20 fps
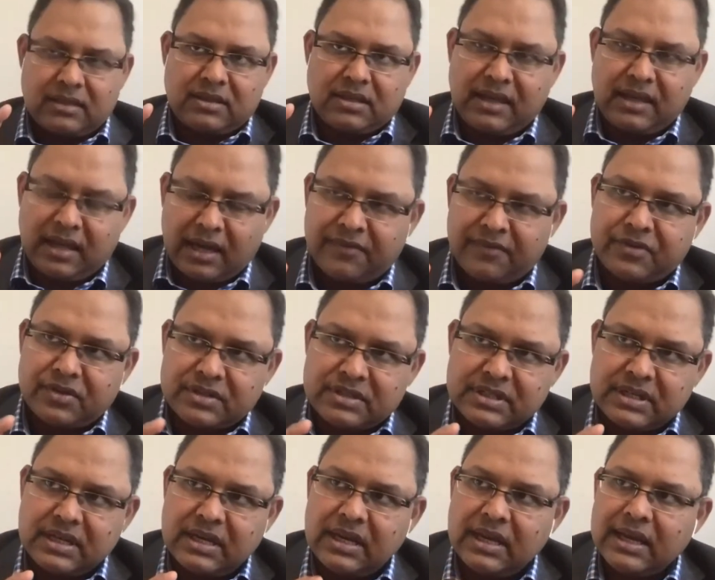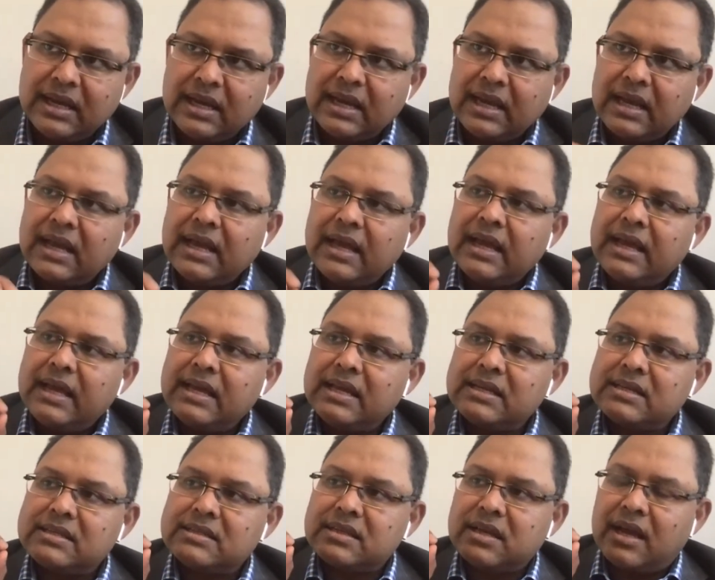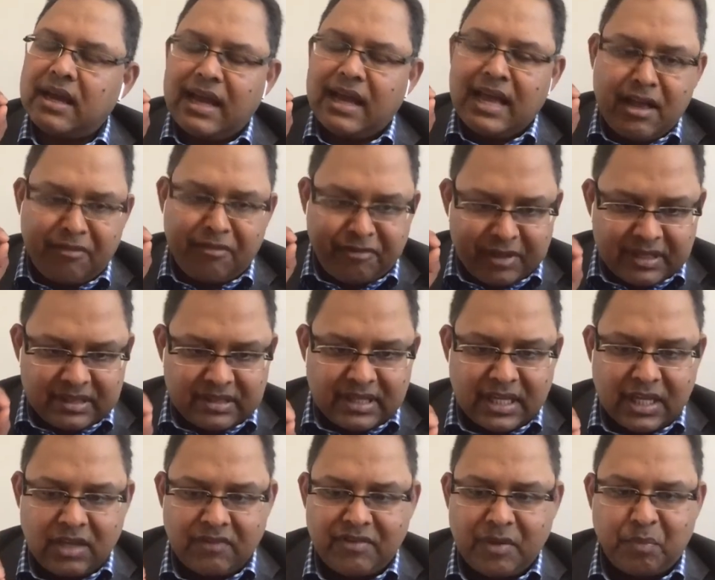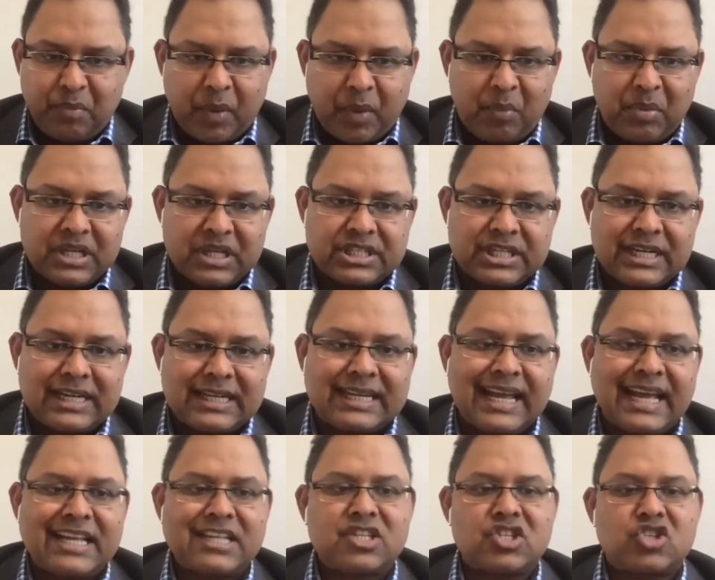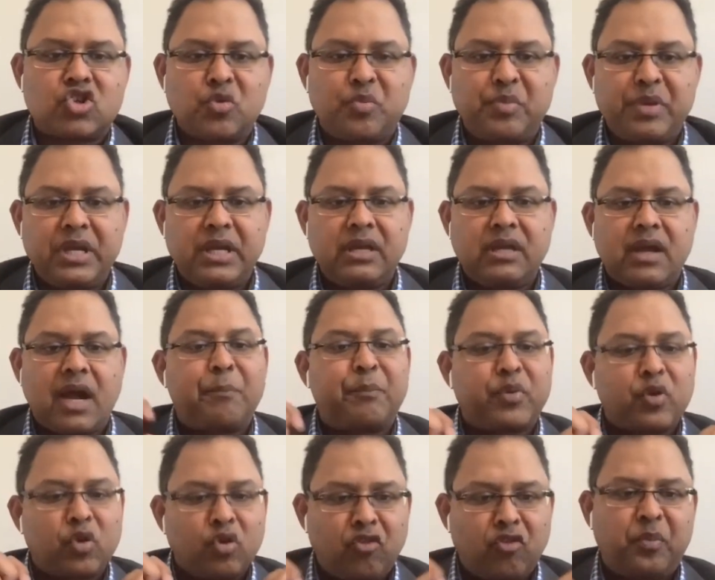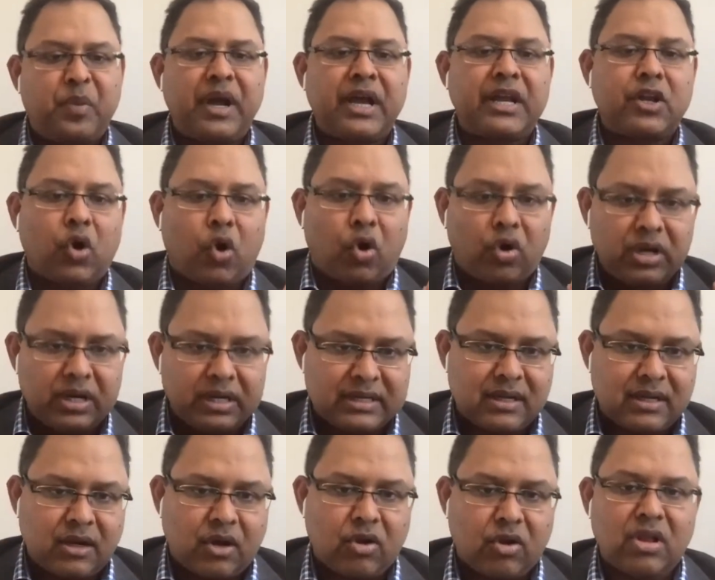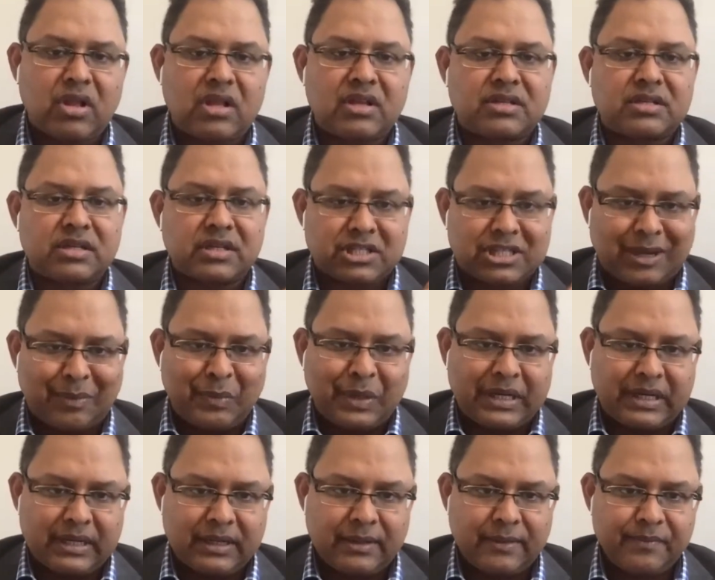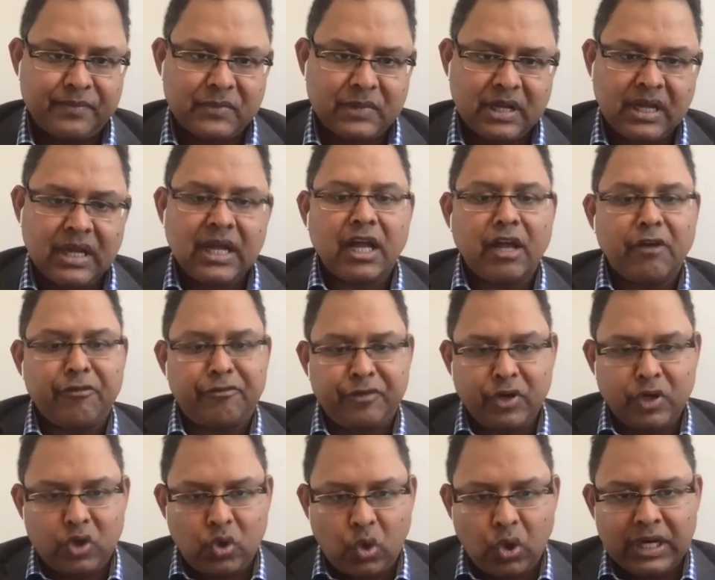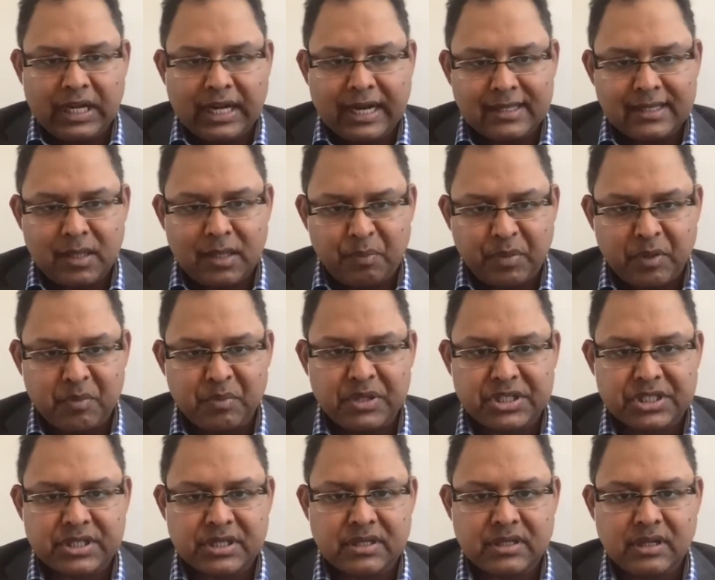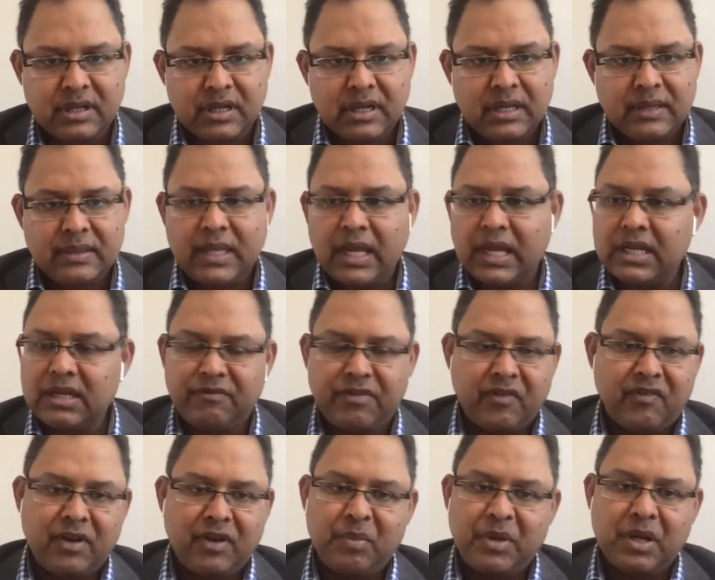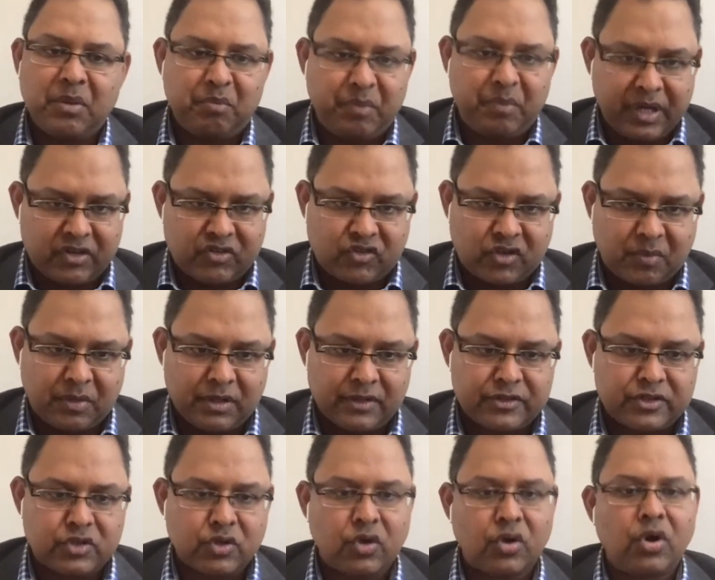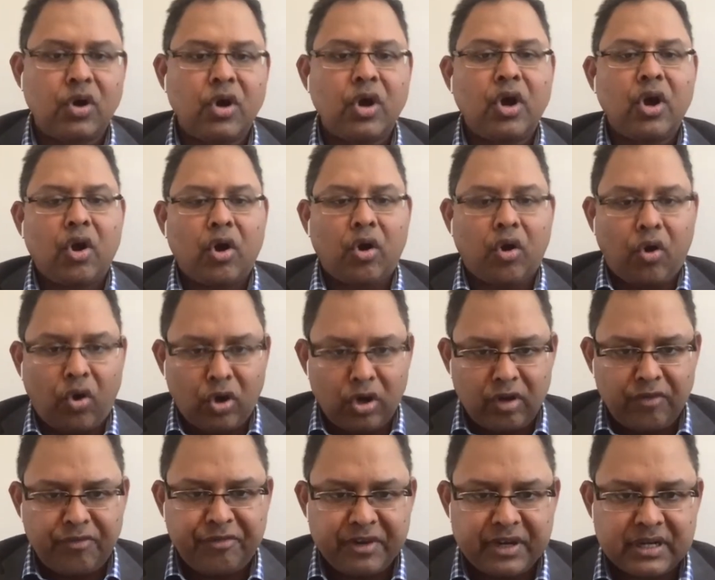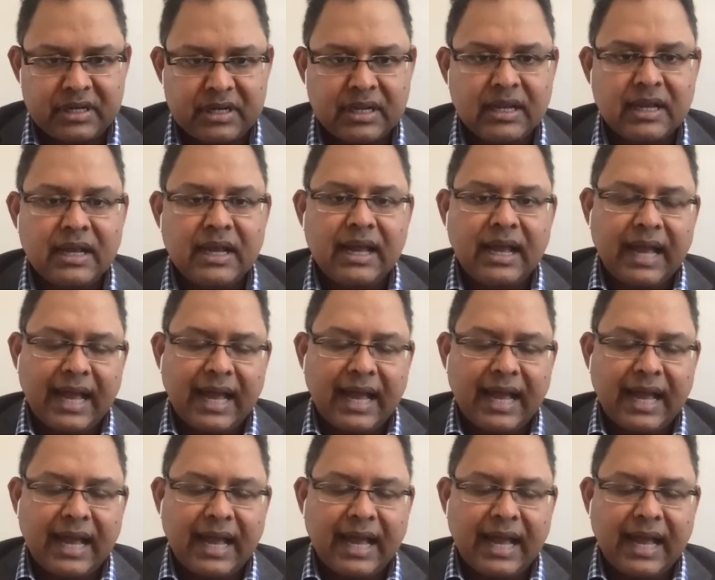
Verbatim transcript: the other thing I have to say, is everything we publish, it has to be approved by an audit or a research committee. If you don't get the permission, then we will be in big trouble. So all of it